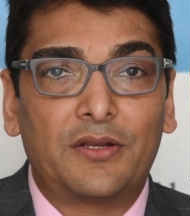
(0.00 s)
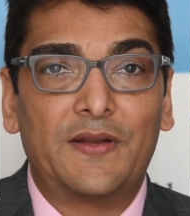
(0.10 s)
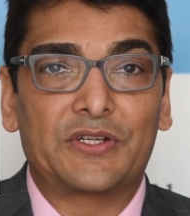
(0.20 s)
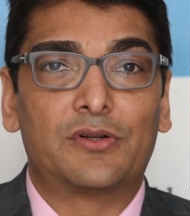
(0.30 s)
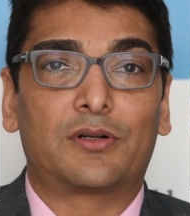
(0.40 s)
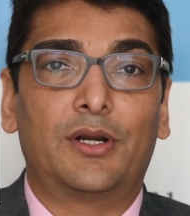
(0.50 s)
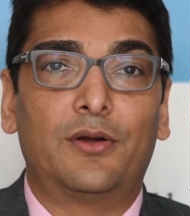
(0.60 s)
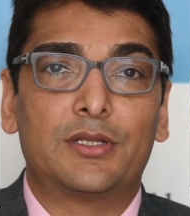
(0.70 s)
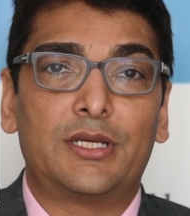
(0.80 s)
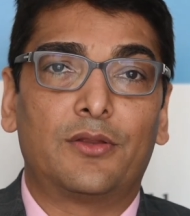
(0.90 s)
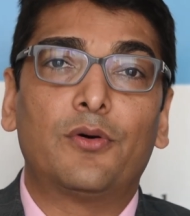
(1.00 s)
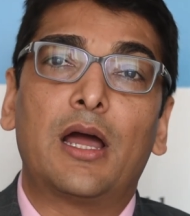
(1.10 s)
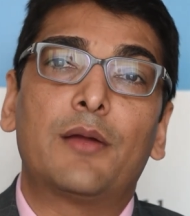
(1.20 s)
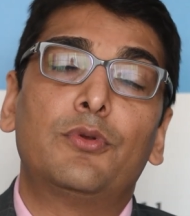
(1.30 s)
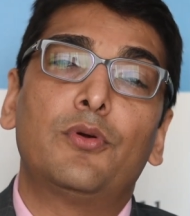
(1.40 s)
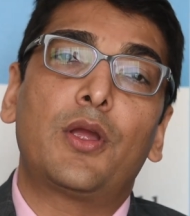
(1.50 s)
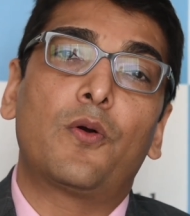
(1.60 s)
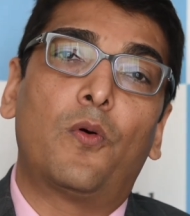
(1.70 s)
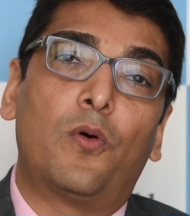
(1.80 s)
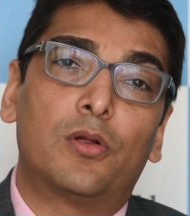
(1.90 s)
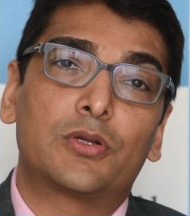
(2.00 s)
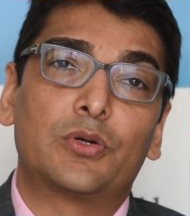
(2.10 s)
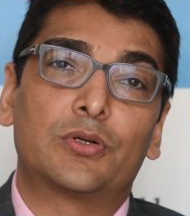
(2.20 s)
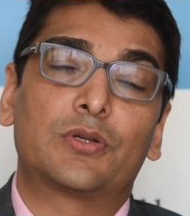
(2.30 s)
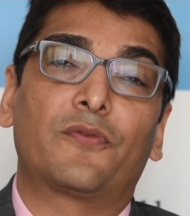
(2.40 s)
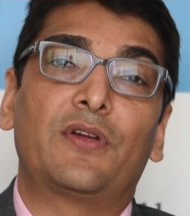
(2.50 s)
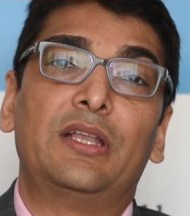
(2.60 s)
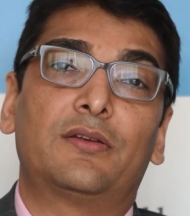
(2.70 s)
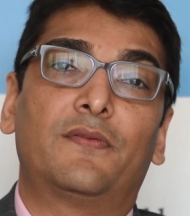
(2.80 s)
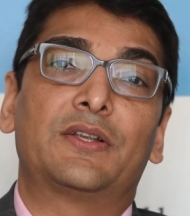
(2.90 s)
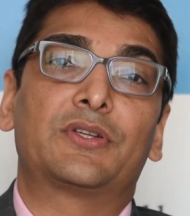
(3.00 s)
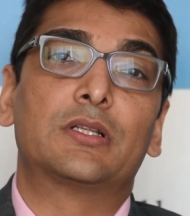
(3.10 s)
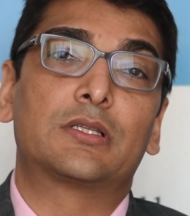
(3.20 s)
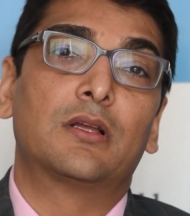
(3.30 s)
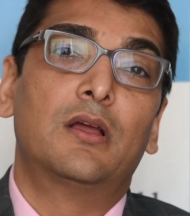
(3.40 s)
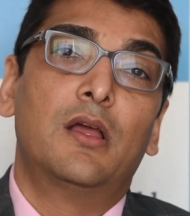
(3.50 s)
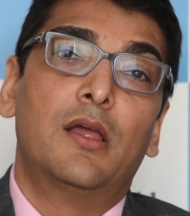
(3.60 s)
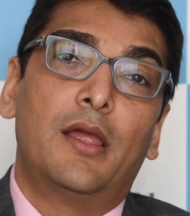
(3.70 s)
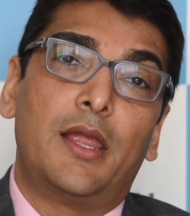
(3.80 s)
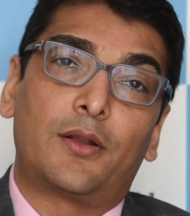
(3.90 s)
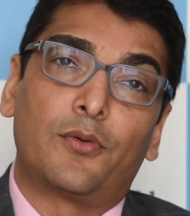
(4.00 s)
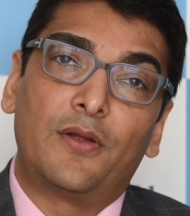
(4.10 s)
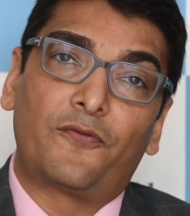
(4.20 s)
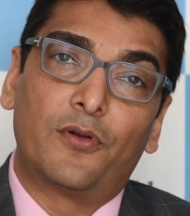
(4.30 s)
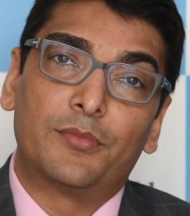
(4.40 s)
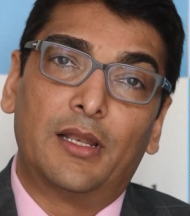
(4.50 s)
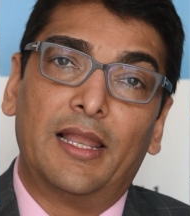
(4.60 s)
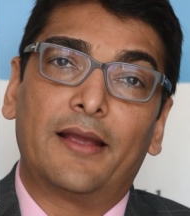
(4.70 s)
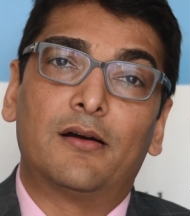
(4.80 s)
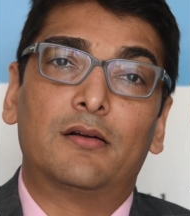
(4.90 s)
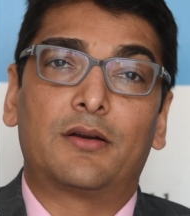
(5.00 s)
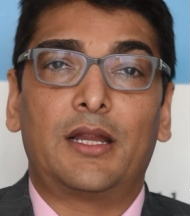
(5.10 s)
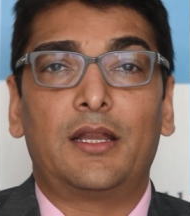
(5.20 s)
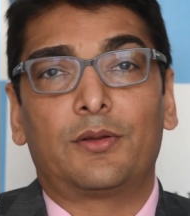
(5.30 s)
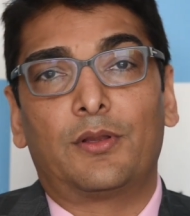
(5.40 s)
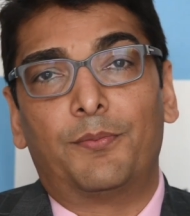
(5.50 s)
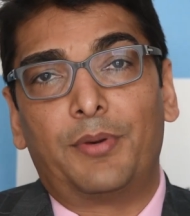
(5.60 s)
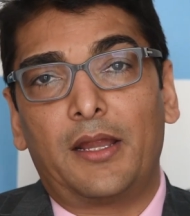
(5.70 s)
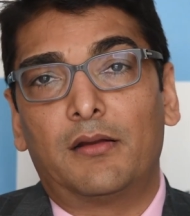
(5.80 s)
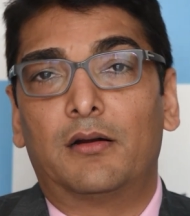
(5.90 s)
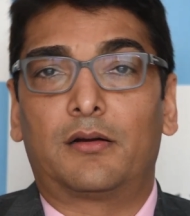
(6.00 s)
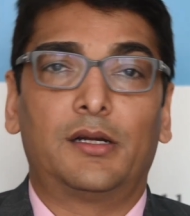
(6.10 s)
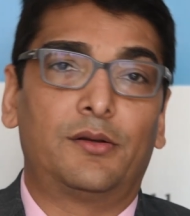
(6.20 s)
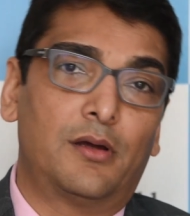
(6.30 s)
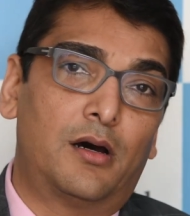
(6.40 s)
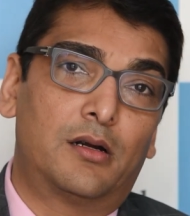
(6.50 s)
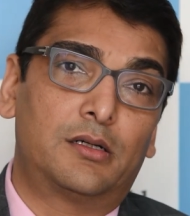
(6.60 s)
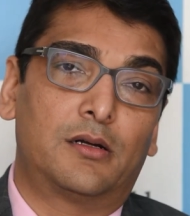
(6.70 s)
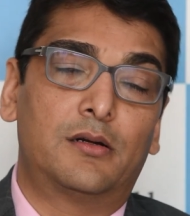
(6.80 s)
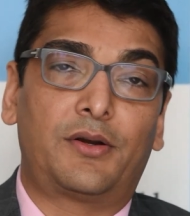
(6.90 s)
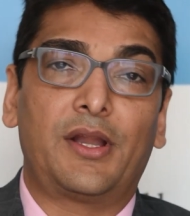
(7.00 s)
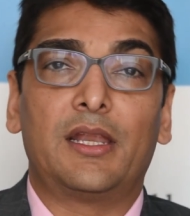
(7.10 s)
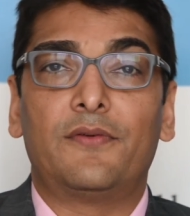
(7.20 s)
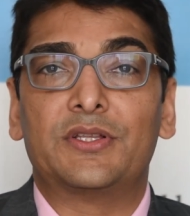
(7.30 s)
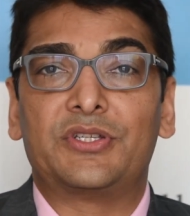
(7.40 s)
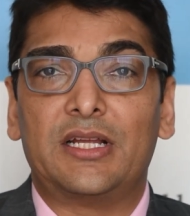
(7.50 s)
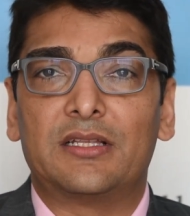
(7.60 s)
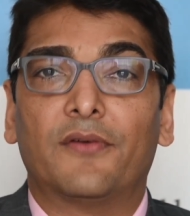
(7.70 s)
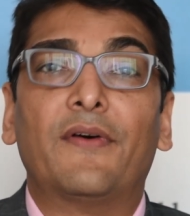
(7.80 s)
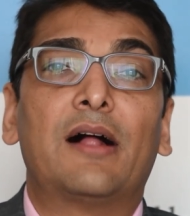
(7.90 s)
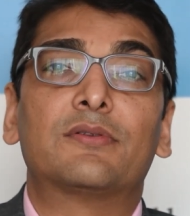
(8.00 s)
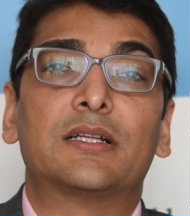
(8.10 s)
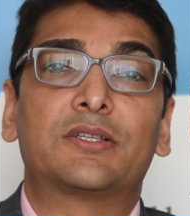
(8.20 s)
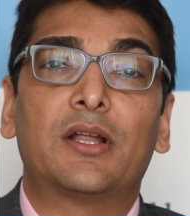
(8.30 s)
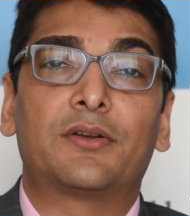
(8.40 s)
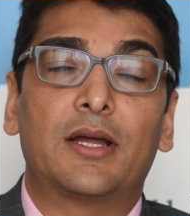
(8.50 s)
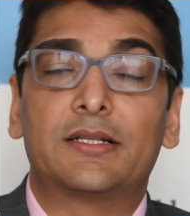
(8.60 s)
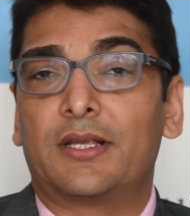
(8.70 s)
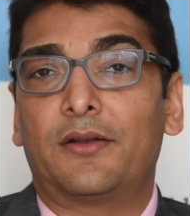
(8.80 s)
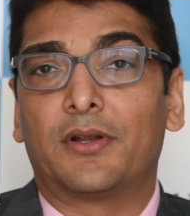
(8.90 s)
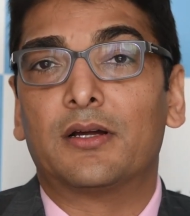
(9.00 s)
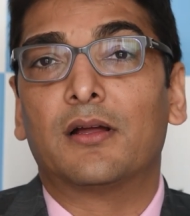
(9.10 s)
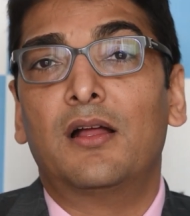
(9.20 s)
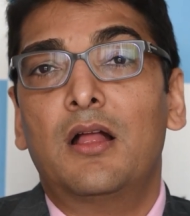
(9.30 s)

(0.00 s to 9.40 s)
interventional cardiology, though I am doing all sorts of interventions, including from the leg artery to the brain artery to the heart artery and even change the valves, etc.